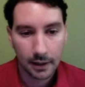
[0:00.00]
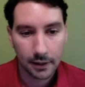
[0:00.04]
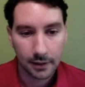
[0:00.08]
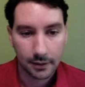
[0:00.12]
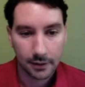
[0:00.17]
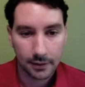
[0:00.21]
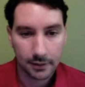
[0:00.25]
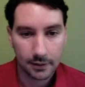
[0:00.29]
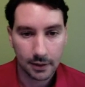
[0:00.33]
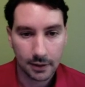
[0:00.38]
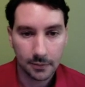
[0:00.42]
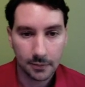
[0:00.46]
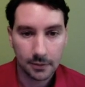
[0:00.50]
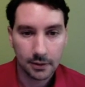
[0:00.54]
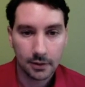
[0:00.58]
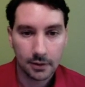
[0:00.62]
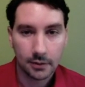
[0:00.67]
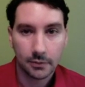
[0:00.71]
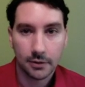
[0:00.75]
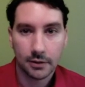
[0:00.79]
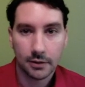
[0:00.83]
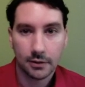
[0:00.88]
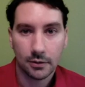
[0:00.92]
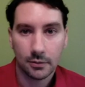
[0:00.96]
The statements that
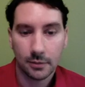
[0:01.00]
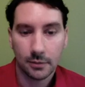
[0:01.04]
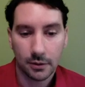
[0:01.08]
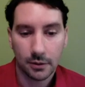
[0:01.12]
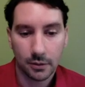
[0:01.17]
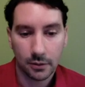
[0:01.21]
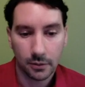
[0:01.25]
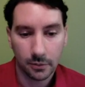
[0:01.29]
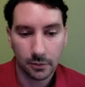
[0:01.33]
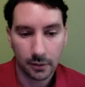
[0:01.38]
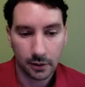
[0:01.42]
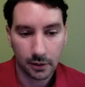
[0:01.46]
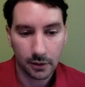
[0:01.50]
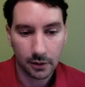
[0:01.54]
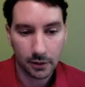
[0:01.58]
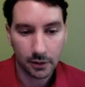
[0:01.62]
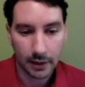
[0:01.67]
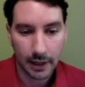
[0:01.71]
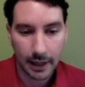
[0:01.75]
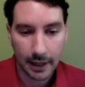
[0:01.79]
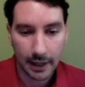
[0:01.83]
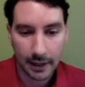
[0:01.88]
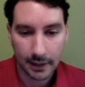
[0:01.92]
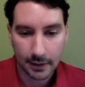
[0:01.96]
we assume are true are called
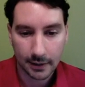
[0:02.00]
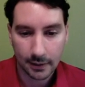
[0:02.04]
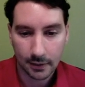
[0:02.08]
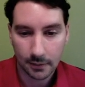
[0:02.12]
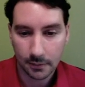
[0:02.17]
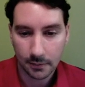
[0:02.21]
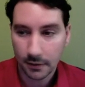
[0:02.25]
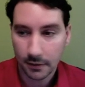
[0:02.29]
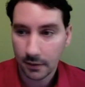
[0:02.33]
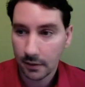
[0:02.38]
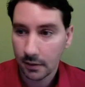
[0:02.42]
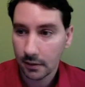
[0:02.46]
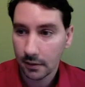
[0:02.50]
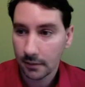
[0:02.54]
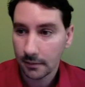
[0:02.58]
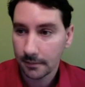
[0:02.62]
axioms.